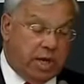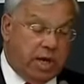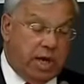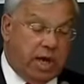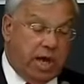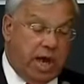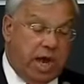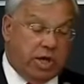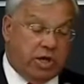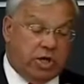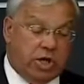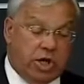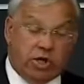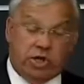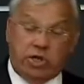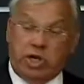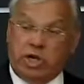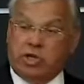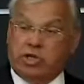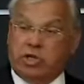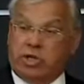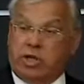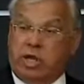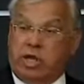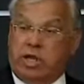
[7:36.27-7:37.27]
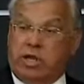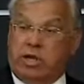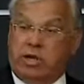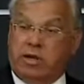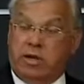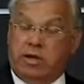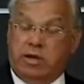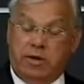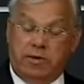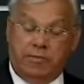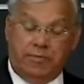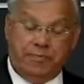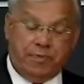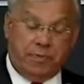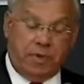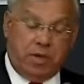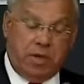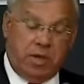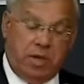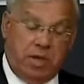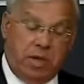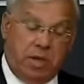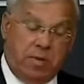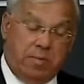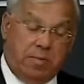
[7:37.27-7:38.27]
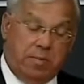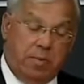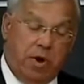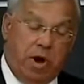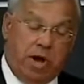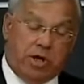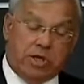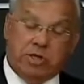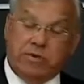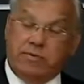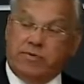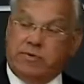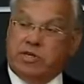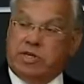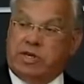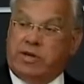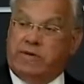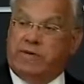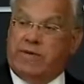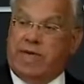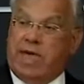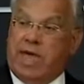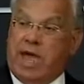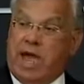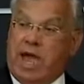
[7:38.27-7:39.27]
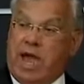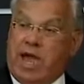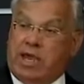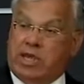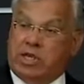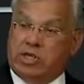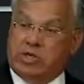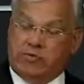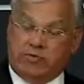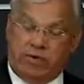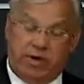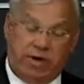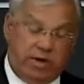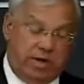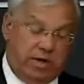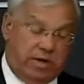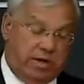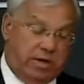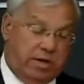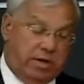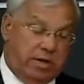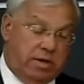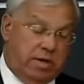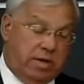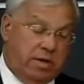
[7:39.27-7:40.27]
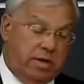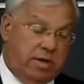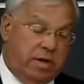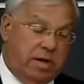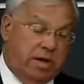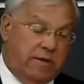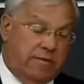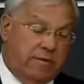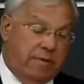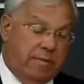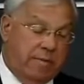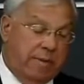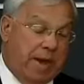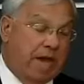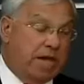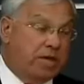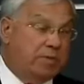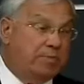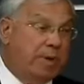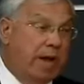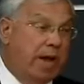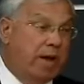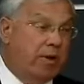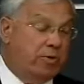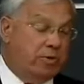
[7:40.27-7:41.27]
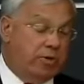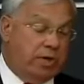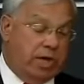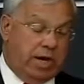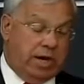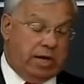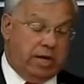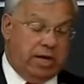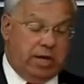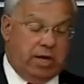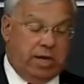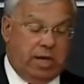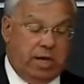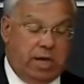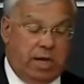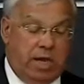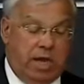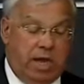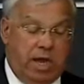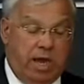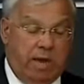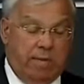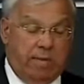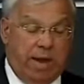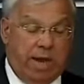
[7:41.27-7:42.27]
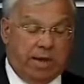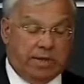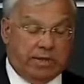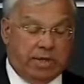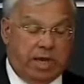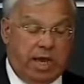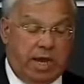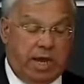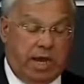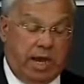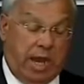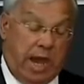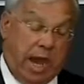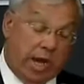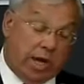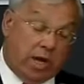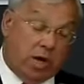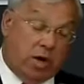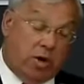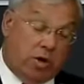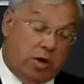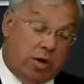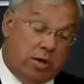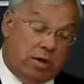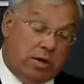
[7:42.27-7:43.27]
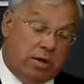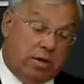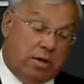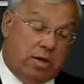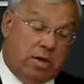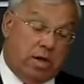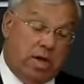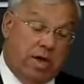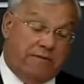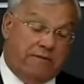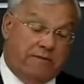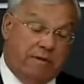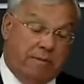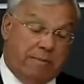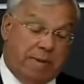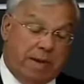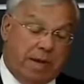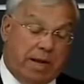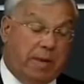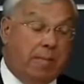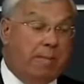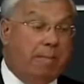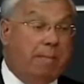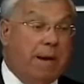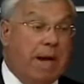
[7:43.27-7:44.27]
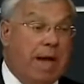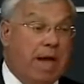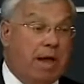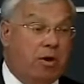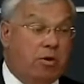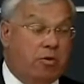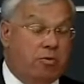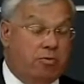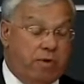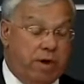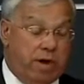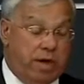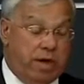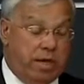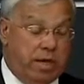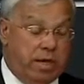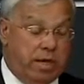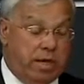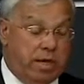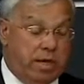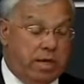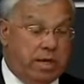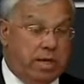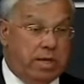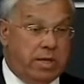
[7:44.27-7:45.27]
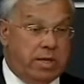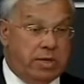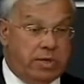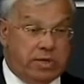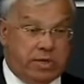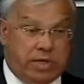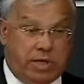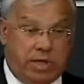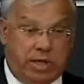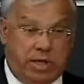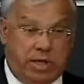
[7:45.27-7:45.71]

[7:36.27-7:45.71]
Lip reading: And just yesterday, Boston received the highest rating of Mass Biotech and Mass Encon for being a bio-ready city.